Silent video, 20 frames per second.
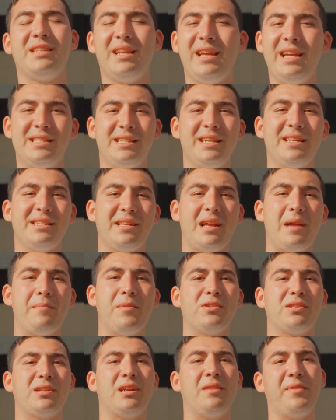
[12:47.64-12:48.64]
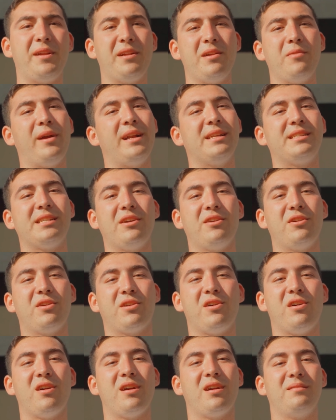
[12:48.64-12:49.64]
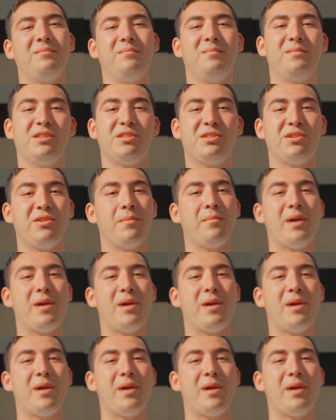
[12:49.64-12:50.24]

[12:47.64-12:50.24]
the easiest and most convenient way to sell your car. Just go to